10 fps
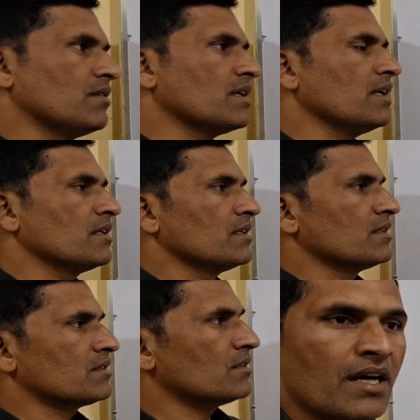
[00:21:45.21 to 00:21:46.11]
Okay,
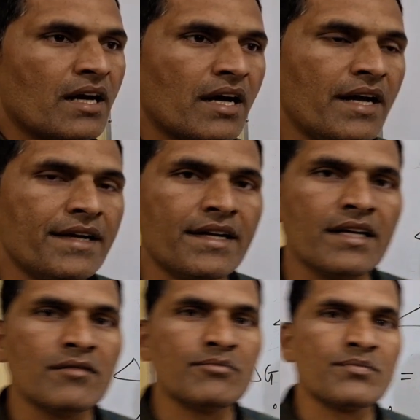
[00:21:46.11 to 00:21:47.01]
so, and
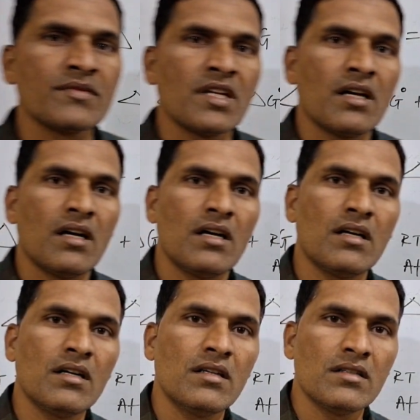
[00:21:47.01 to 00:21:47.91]

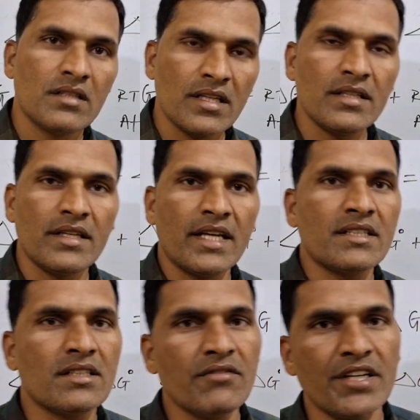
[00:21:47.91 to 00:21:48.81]
in the
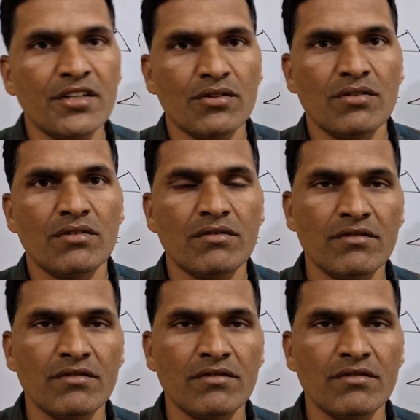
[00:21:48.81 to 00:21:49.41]
next video